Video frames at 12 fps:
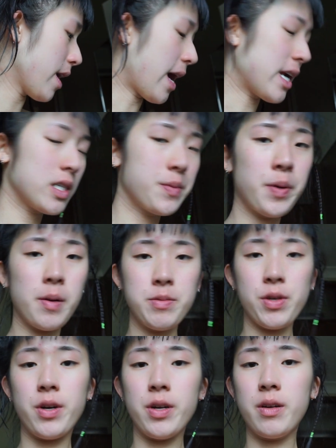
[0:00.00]
I just
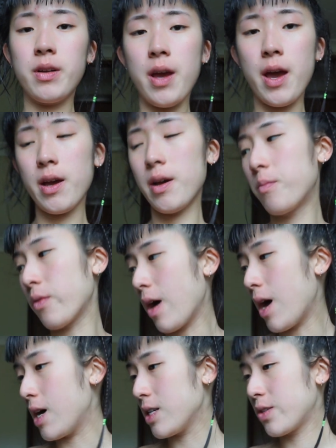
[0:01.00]
popped on a
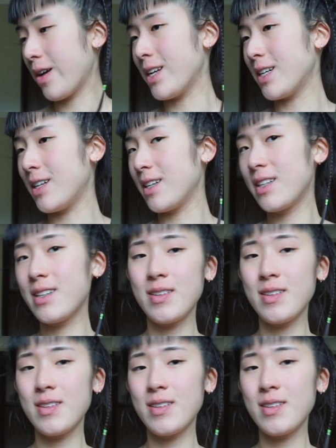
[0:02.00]
bra so I didn't